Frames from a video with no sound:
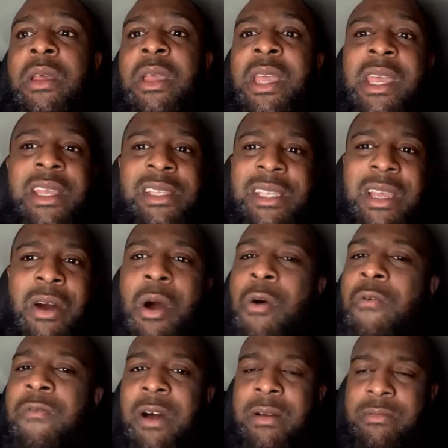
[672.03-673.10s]
It's
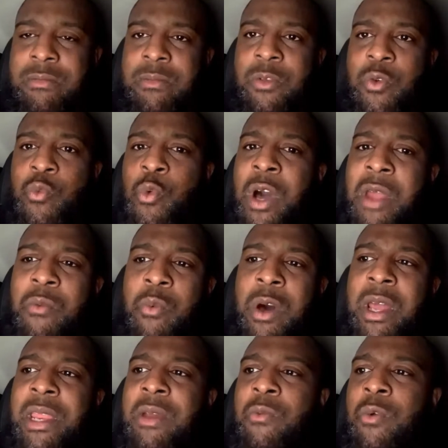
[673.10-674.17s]
over.
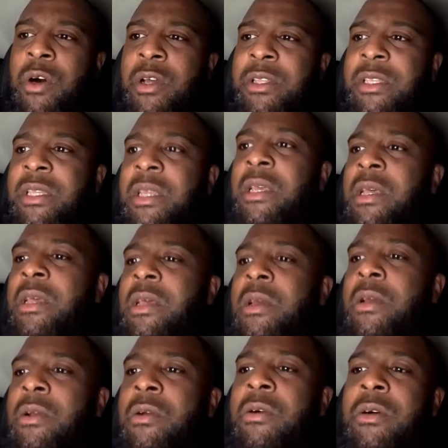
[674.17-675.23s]
1-1 it was.
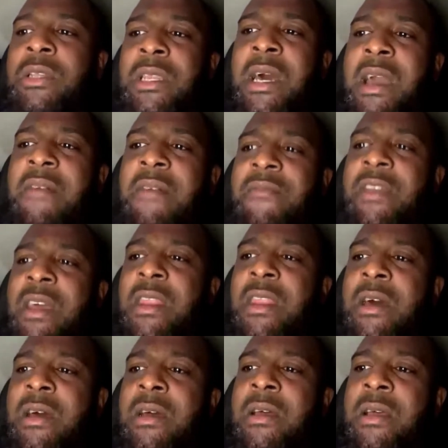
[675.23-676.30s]
Good night,
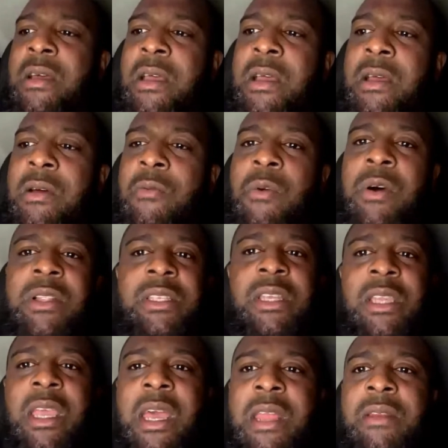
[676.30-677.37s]
Vienna. Once
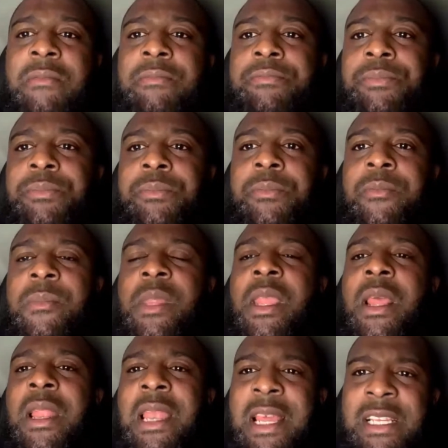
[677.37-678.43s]
again,
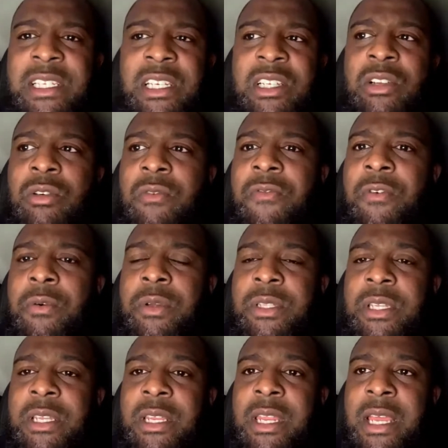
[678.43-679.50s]
let's just look forward to
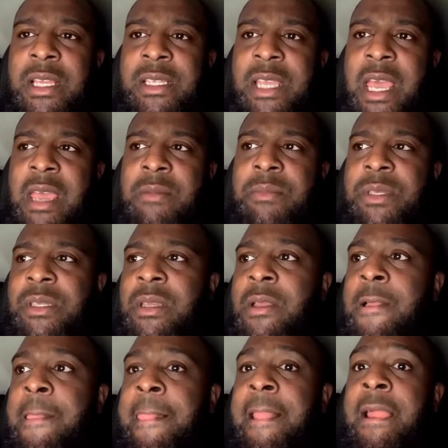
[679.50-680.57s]
the next games.
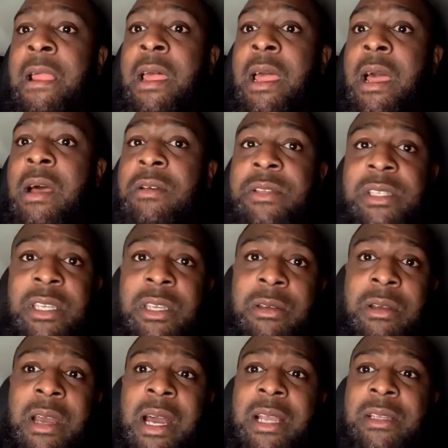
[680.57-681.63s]
I'll see you
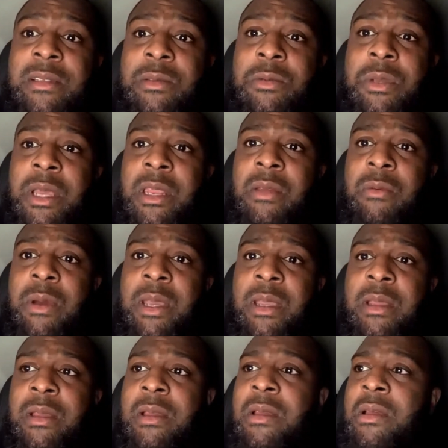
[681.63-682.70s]
guys soon anyway.
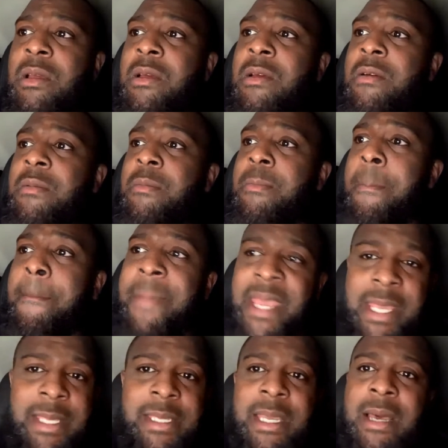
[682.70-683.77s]

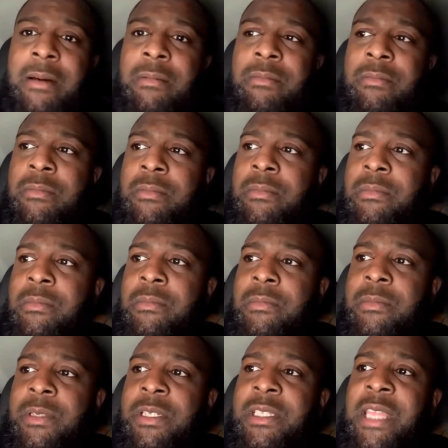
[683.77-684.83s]
Peace out.
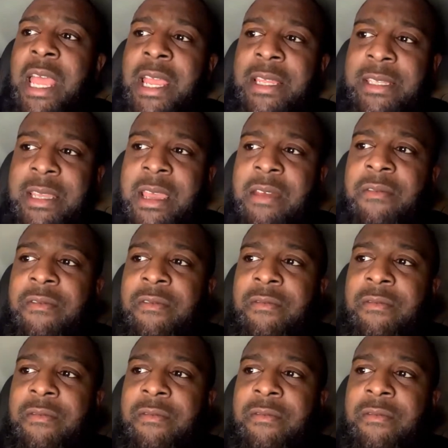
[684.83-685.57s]
Stay safe.